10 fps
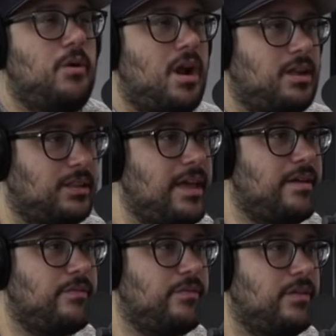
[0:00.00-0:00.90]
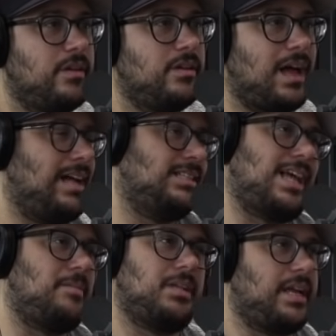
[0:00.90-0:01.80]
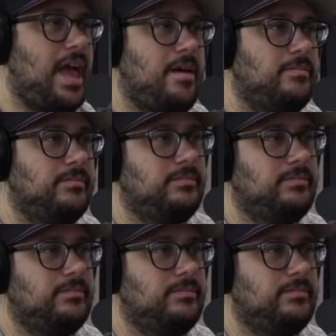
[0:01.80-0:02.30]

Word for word: where I live. I just hopped in a cab.